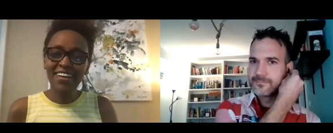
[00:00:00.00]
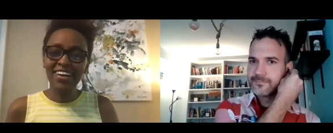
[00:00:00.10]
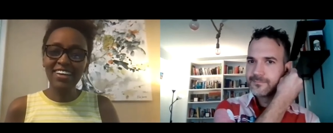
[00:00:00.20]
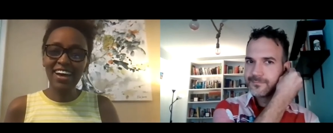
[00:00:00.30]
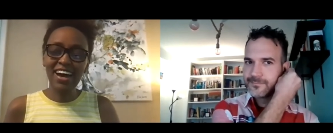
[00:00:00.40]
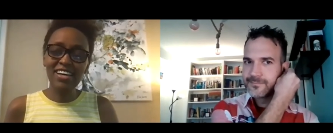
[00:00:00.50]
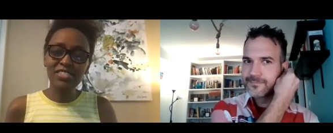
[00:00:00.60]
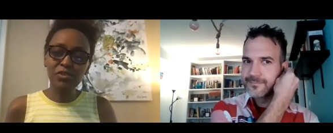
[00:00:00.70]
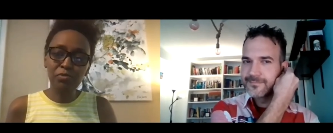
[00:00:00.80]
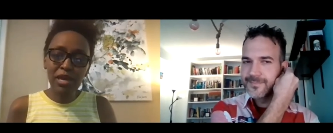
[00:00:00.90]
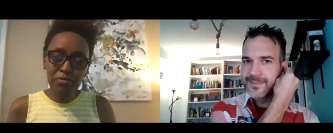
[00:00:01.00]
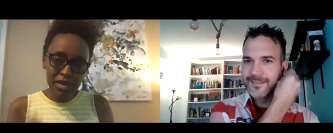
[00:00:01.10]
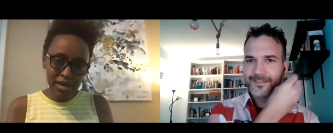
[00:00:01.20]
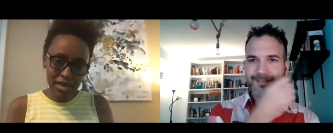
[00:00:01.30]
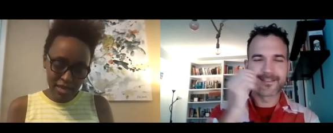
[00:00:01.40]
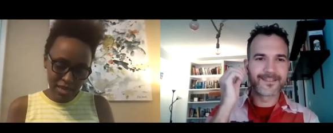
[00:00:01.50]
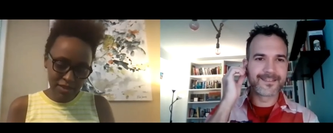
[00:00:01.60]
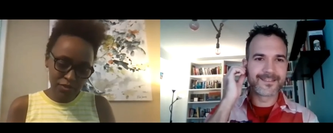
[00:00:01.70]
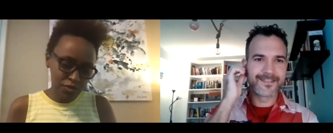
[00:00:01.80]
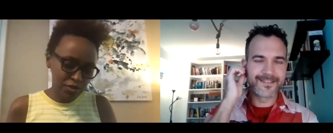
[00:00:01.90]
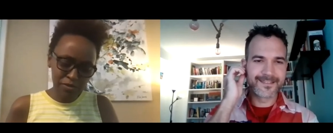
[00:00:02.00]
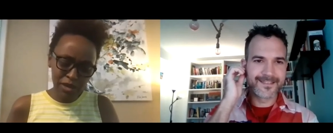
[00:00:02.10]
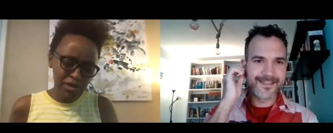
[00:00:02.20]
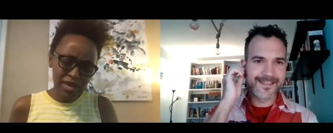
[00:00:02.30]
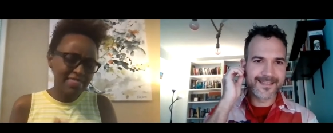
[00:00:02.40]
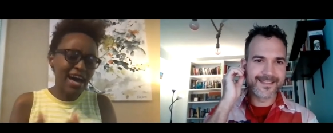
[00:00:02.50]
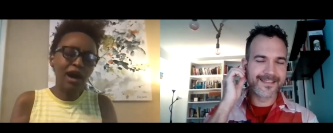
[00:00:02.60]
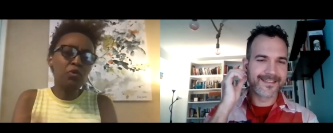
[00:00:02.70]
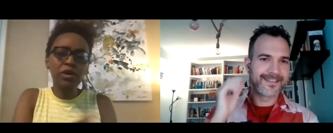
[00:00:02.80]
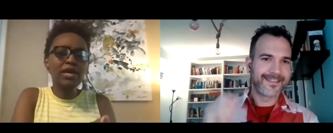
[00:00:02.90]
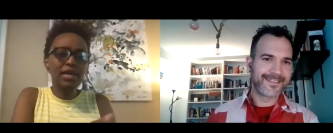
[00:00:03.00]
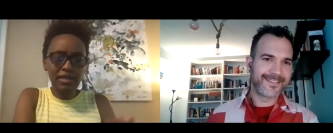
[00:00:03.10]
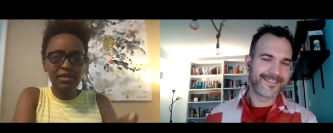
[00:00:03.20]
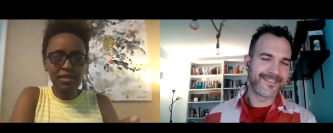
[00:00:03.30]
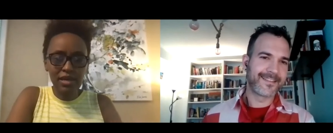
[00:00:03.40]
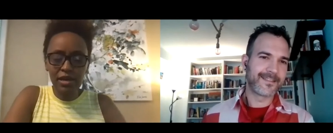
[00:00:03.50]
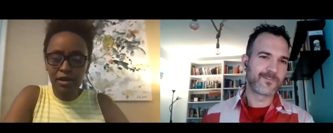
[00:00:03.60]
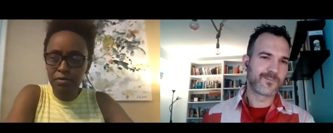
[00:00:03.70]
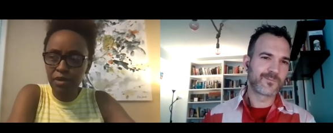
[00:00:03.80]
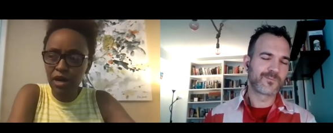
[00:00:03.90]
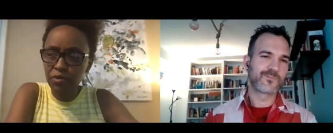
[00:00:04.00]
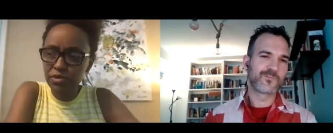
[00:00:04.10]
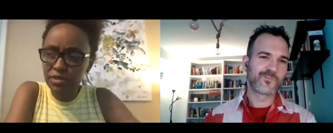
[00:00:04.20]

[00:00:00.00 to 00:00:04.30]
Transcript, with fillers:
Speaker 1: yeah. So maybe it, it so it maybe in that way, um, I was,